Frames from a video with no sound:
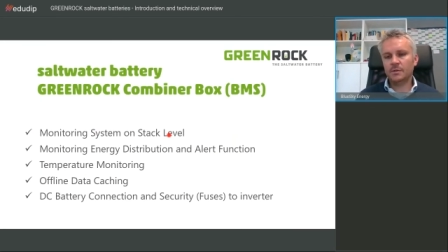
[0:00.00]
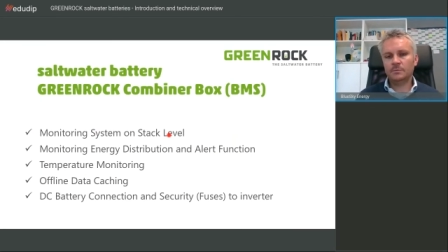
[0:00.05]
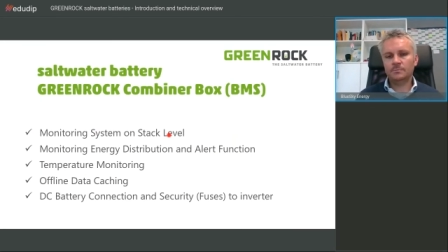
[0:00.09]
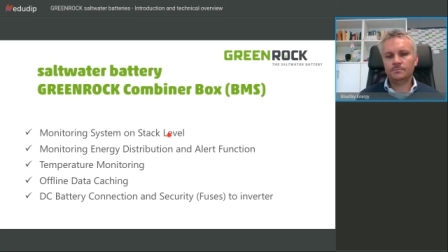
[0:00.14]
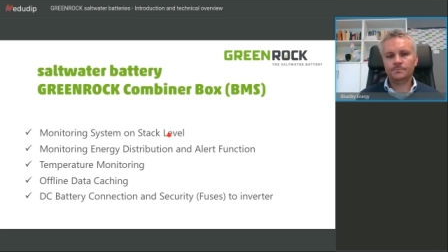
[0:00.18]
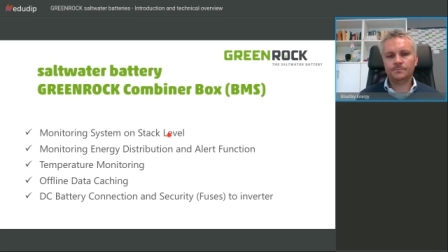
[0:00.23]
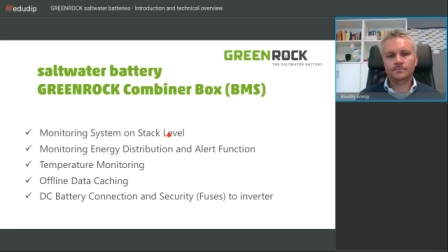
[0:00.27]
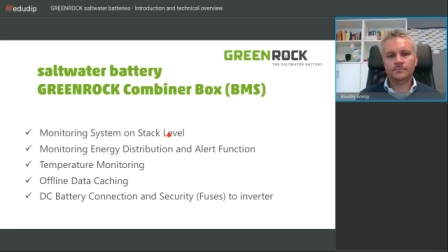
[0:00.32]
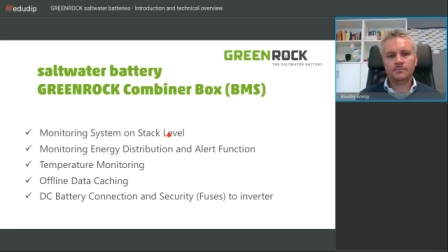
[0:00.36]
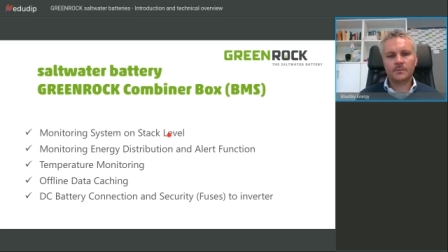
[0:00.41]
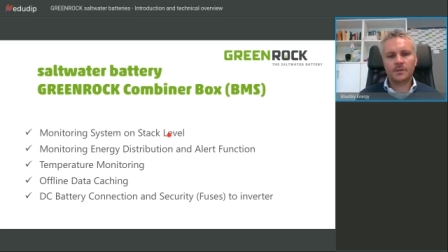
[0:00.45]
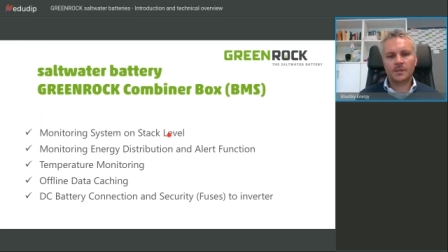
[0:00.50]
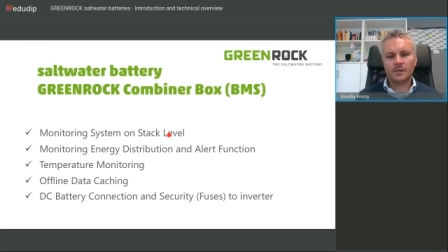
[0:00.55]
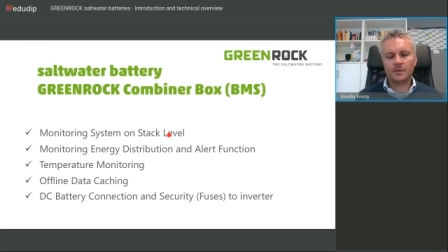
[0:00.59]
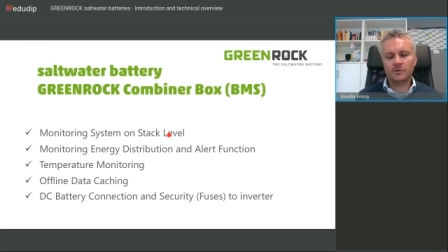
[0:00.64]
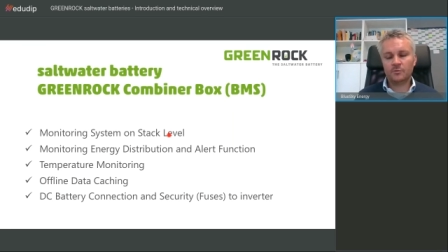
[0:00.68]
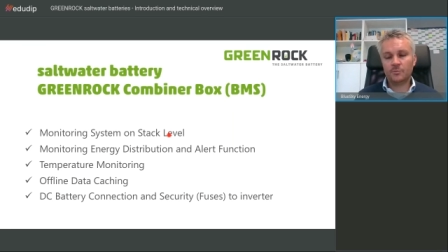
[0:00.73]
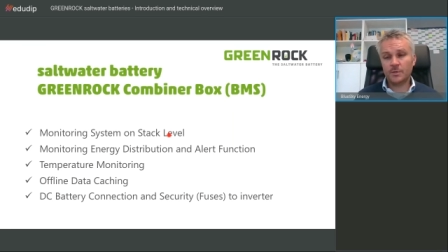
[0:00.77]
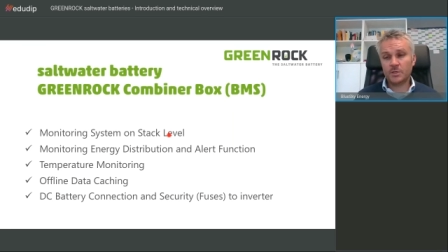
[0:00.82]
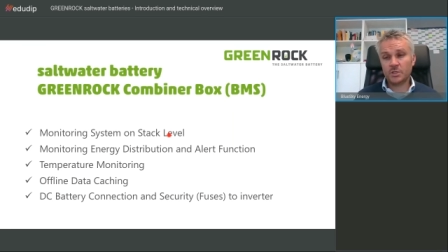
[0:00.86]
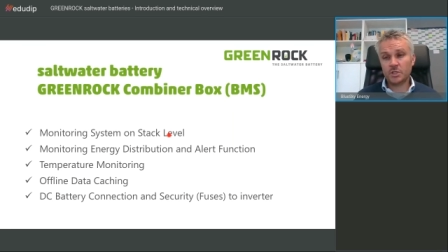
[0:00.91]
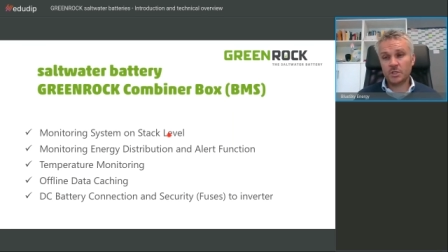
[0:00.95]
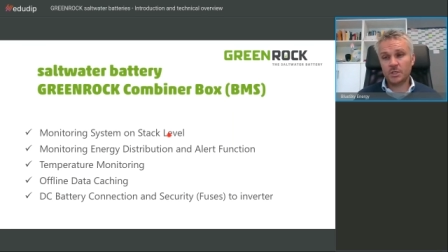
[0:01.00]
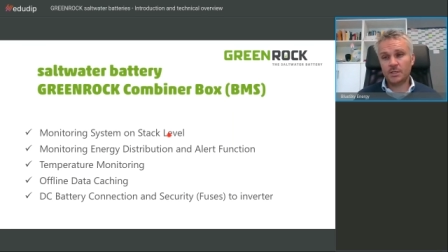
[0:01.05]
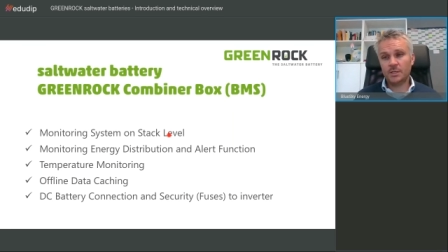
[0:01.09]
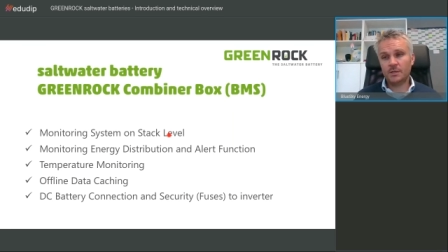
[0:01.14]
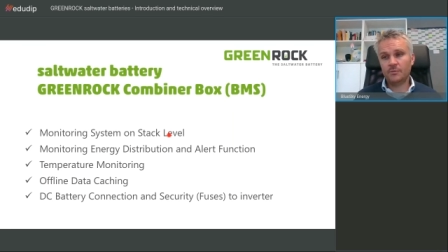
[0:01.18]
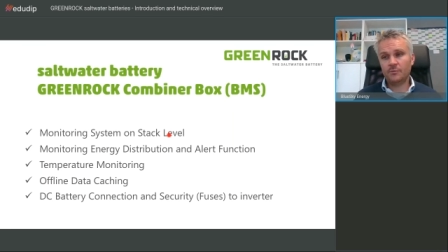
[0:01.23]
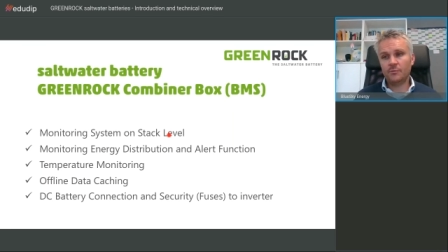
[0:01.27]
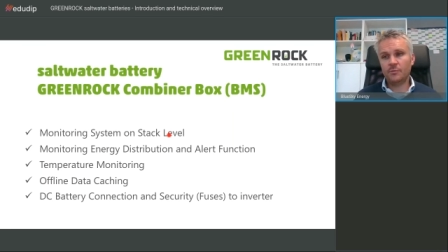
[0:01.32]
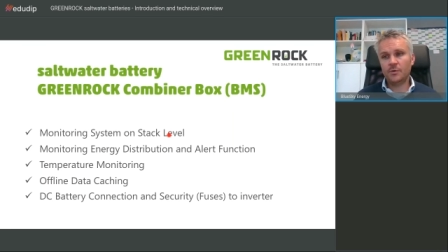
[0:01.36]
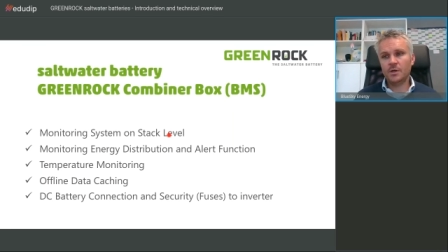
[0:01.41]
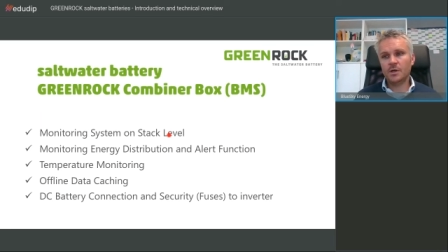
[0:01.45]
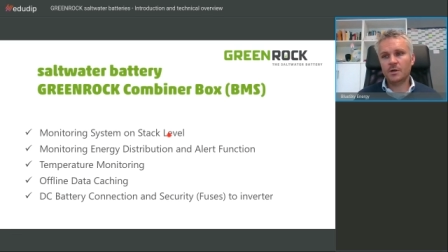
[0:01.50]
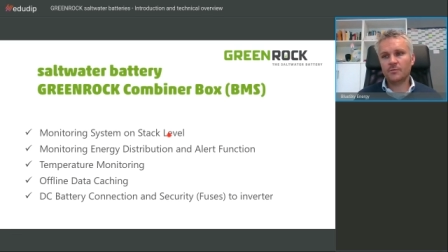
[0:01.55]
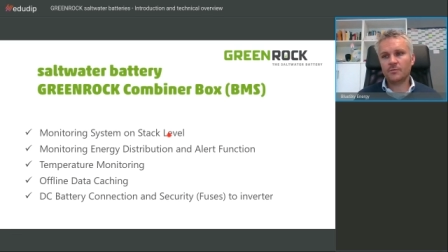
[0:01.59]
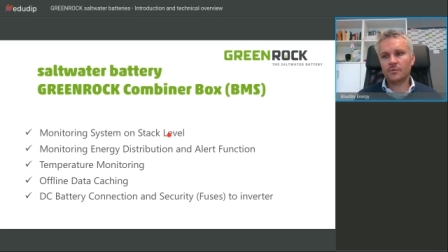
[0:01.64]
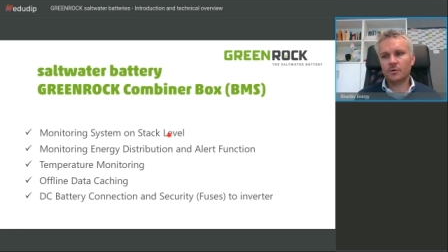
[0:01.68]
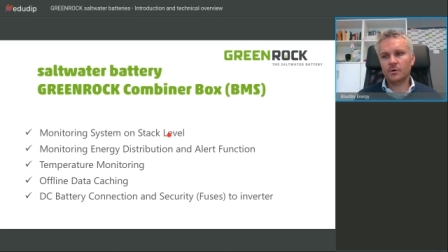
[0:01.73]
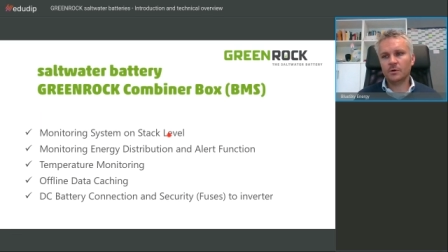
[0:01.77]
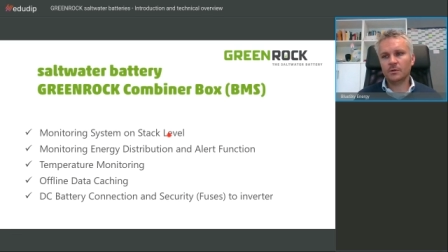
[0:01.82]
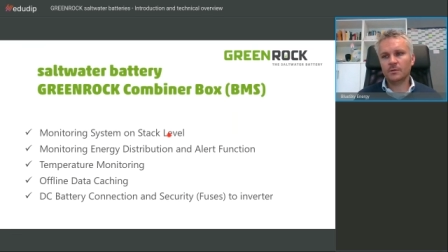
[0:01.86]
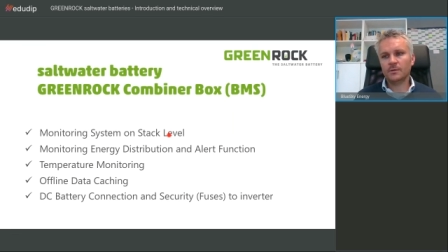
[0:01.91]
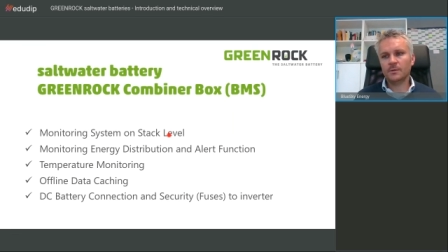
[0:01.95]
bigger installations where
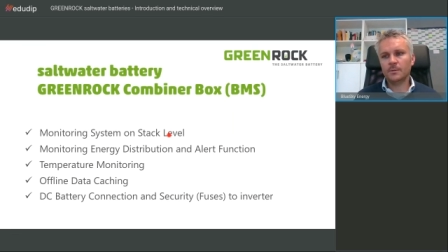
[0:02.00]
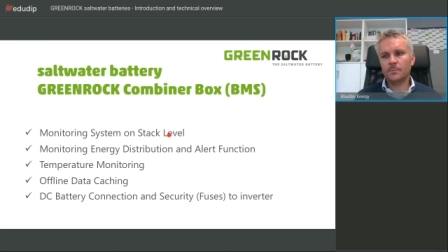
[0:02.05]
there